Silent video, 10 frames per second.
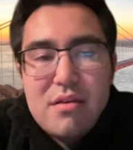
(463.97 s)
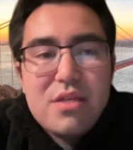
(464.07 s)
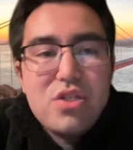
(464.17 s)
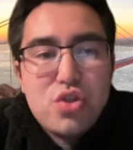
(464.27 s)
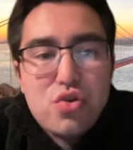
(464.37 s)

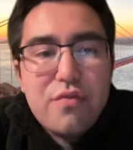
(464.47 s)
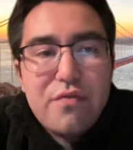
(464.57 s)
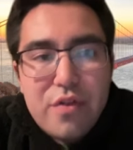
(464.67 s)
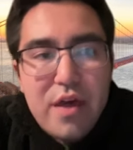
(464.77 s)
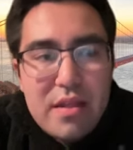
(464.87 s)
he's due
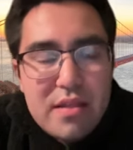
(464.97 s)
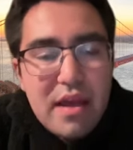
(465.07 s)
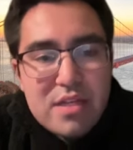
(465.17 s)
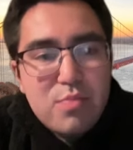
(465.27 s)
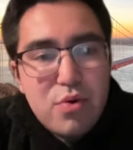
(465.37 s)
for that
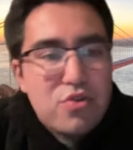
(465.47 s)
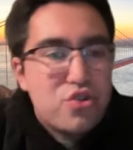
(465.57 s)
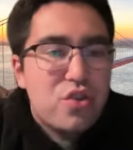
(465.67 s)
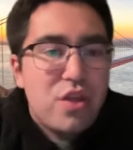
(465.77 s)
next push.